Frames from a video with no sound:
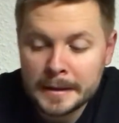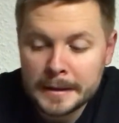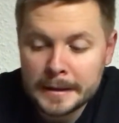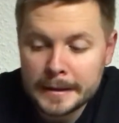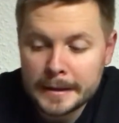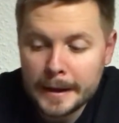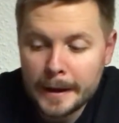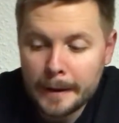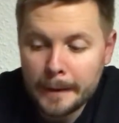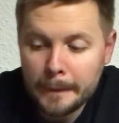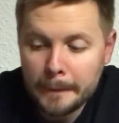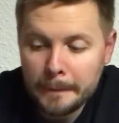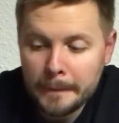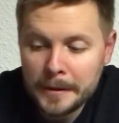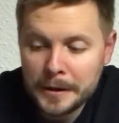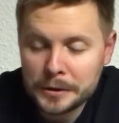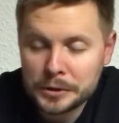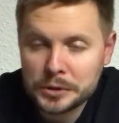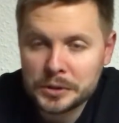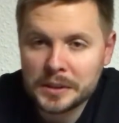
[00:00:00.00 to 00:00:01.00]
Now, the
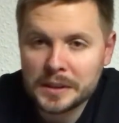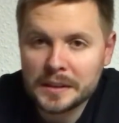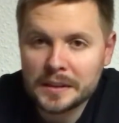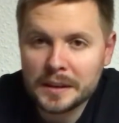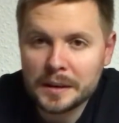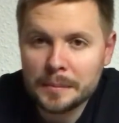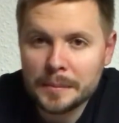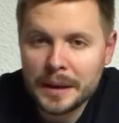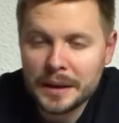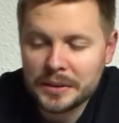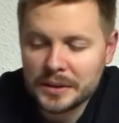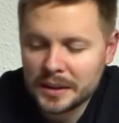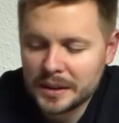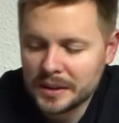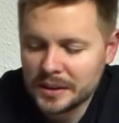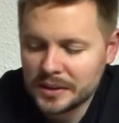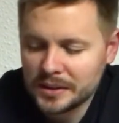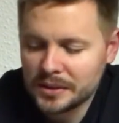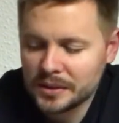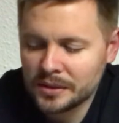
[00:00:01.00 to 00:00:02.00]
interesting thing about that
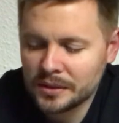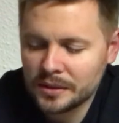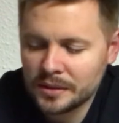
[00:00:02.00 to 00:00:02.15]
is